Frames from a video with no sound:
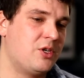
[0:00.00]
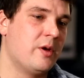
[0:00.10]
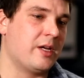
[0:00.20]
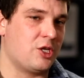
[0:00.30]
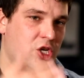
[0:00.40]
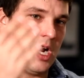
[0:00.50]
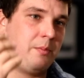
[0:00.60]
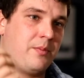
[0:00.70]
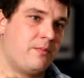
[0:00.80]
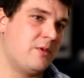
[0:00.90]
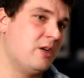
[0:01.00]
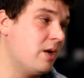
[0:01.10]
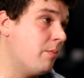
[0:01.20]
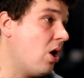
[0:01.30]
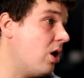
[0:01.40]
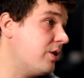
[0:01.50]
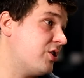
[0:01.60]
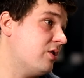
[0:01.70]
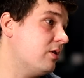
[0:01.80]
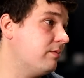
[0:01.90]
Doing a chin up, you need a bar.
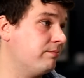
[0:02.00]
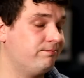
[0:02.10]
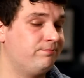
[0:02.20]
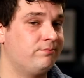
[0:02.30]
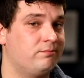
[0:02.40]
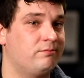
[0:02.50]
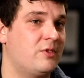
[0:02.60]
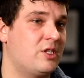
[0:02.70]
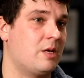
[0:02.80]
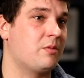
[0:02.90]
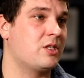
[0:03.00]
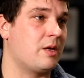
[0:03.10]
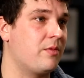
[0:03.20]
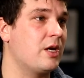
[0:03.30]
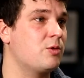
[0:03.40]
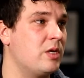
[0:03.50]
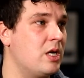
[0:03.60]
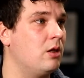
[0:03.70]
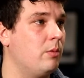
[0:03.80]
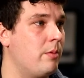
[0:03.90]
So some things we
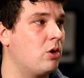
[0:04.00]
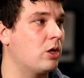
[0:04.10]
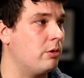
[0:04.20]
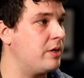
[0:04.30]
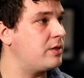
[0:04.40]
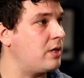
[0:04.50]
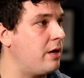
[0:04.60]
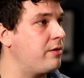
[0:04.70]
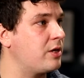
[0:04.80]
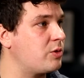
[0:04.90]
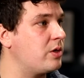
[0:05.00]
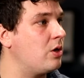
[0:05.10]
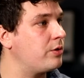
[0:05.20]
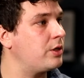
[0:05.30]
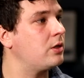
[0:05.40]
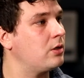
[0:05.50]
need a little bit more equipment, other things we don't.